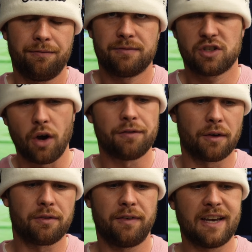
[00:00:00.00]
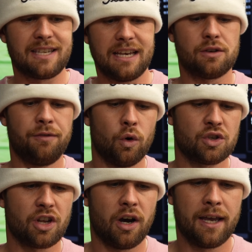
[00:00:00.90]
soft off the face. It is a
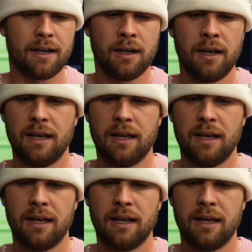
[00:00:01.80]
forged iron.